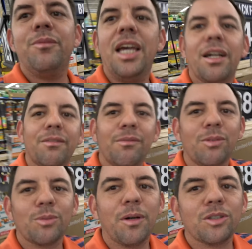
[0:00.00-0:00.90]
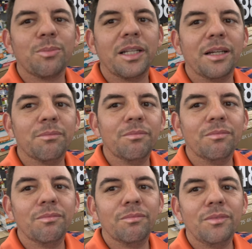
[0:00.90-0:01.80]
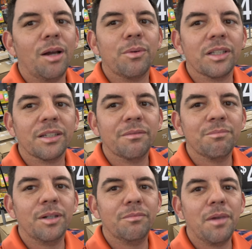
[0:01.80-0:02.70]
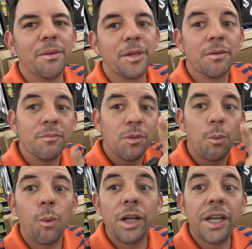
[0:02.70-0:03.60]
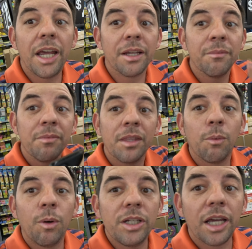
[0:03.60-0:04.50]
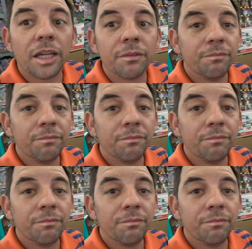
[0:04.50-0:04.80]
yeah, we're sponsored by them. Not really, but maybe one day one day.